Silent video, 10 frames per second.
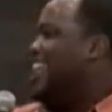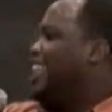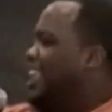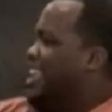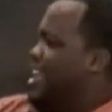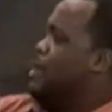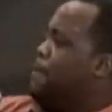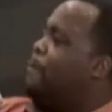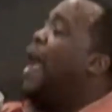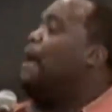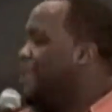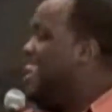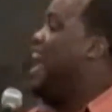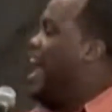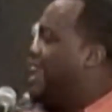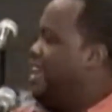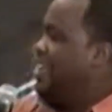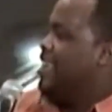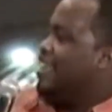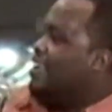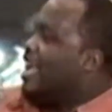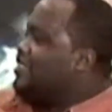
Italy, in Babylon, they